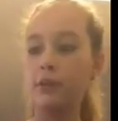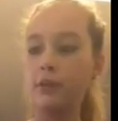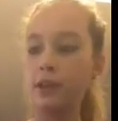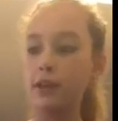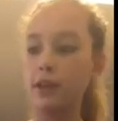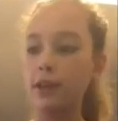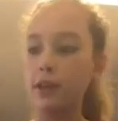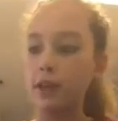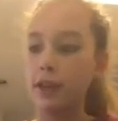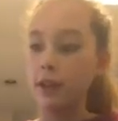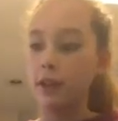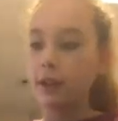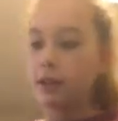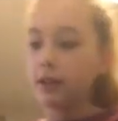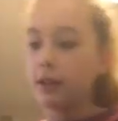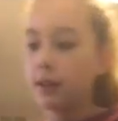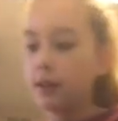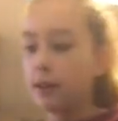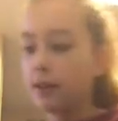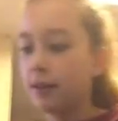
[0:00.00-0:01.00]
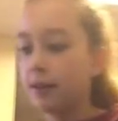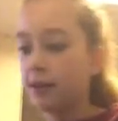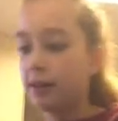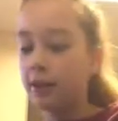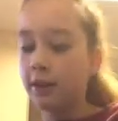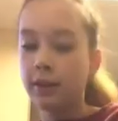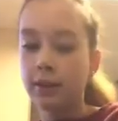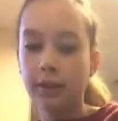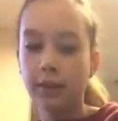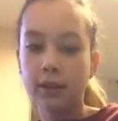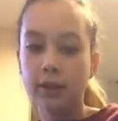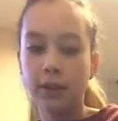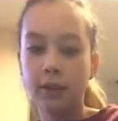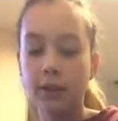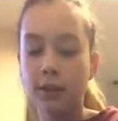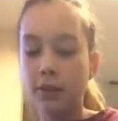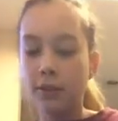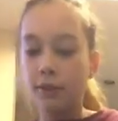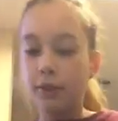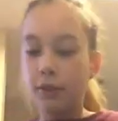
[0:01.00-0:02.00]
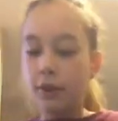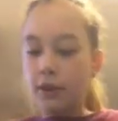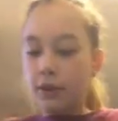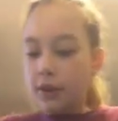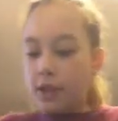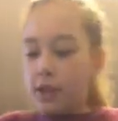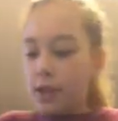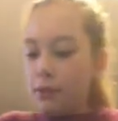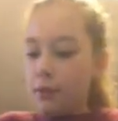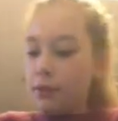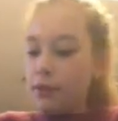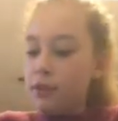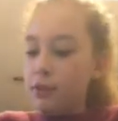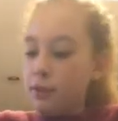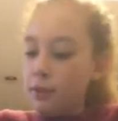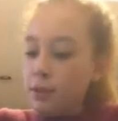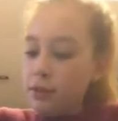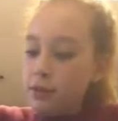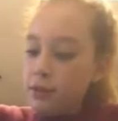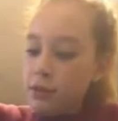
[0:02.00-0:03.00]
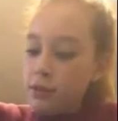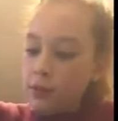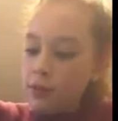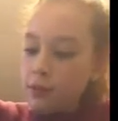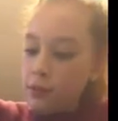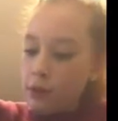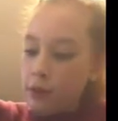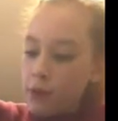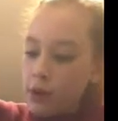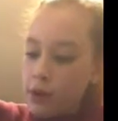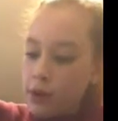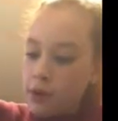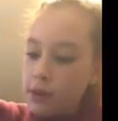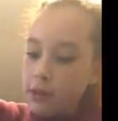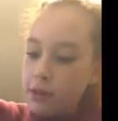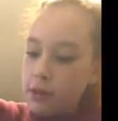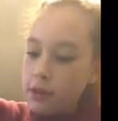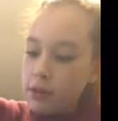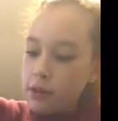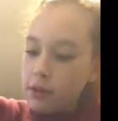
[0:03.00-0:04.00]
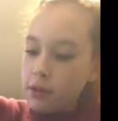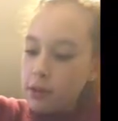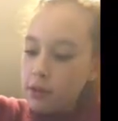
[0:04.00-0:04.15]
we need is our 3 tablespoons of water.